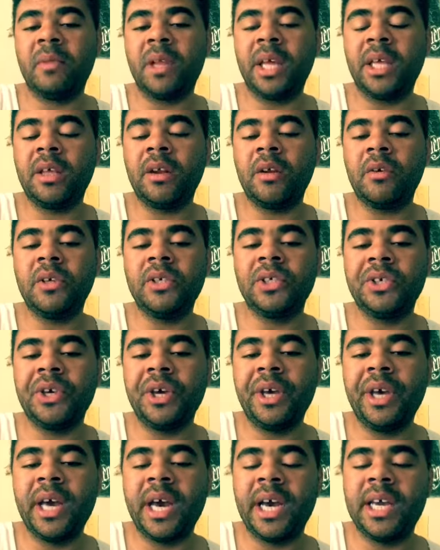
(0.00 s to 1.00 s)
Like, you know, he's a
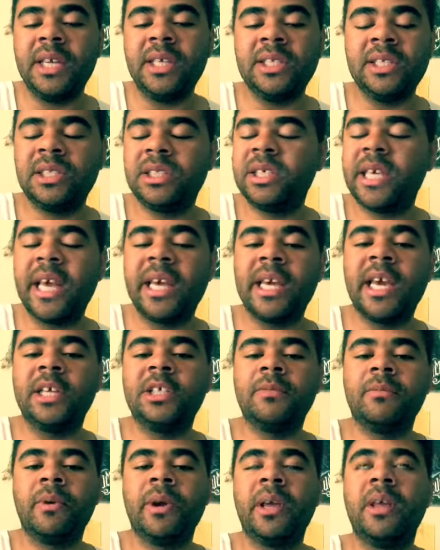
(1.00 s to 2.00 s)
good guy. He just can't
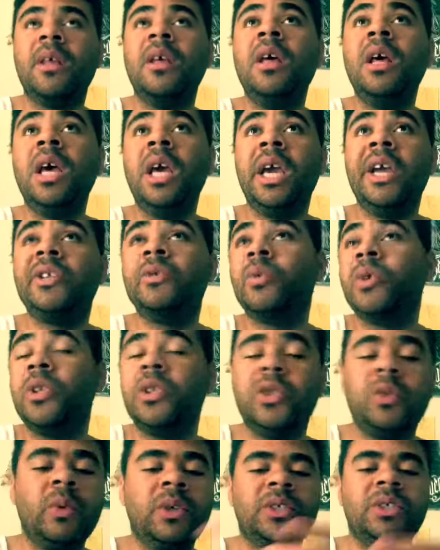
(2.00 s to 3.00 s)
catch a break. He just really
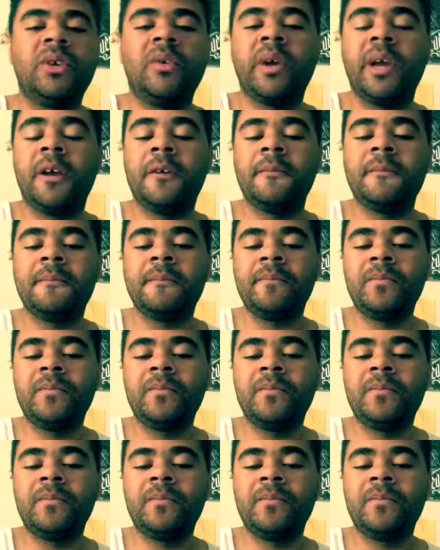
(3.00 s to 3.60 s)
switched it around.